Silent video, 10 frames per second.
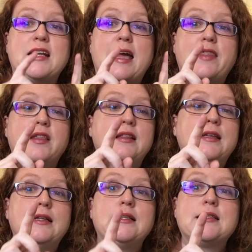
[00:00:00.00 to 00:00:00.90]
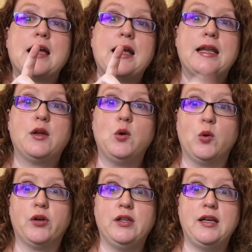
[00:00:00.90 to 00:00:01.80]
and I had the little tiny
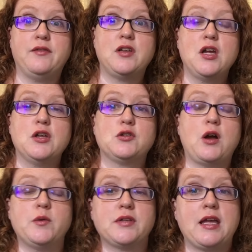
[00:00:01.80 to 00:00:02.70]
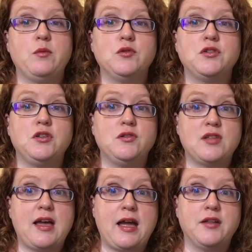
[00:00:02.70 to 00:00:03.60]
cord left, so I was able to use
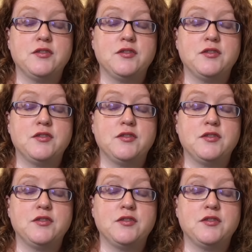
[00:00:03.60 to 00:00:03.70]
that.